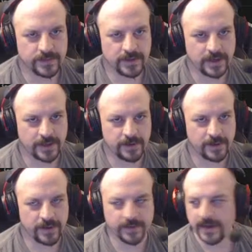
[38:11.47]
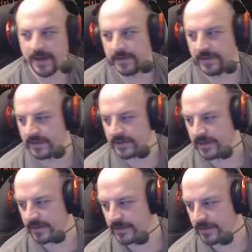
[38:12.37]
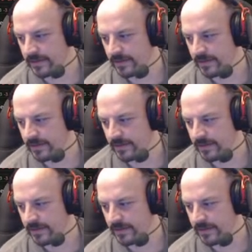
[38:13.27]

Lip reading: Need like a better way of copying these things.